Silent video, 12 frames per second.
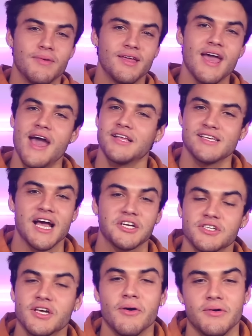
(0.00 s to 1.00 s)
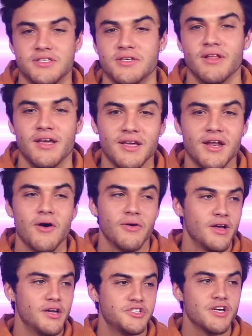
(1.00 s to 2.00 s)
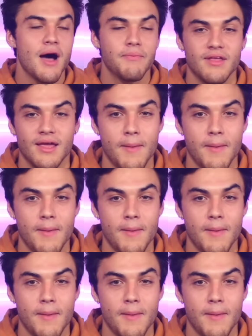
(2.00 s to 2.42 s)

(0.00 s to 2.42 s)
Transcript: I'll be, yeah, it's actually going to, like, you know, a shop to